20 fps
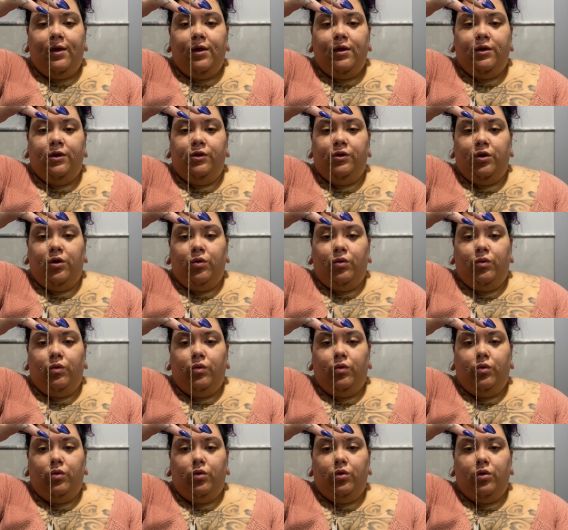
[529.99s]
am
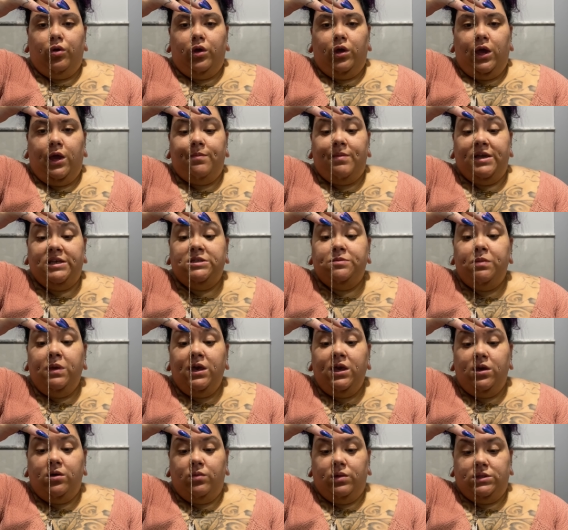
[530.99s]
I
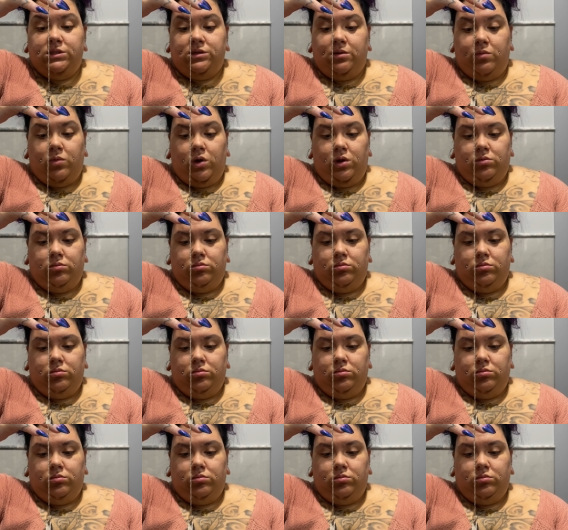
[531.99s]
speaking with someone?